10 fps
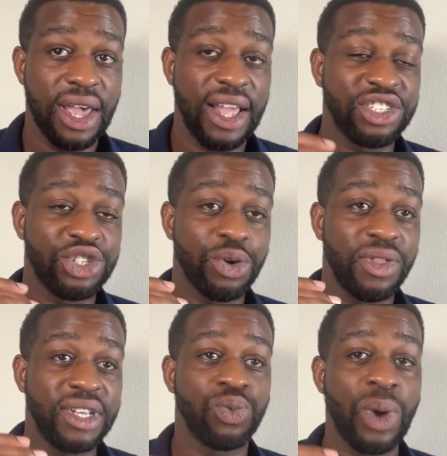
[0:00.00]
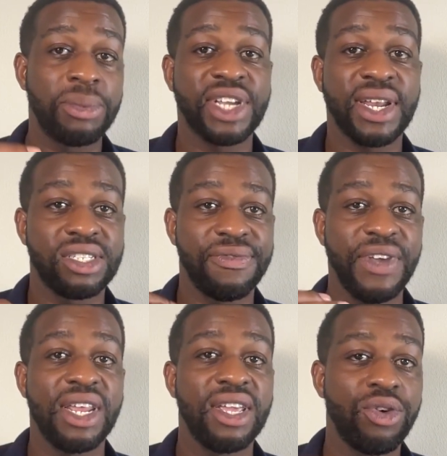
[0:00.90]
And so this website is
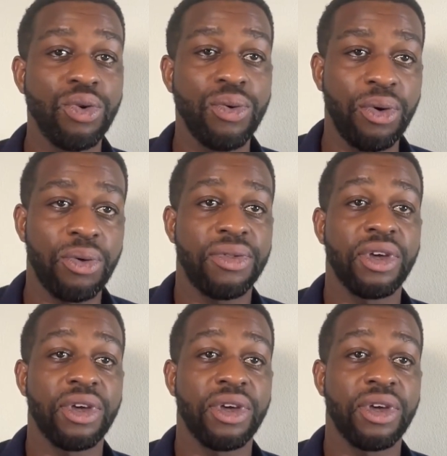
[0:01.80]
feeding Google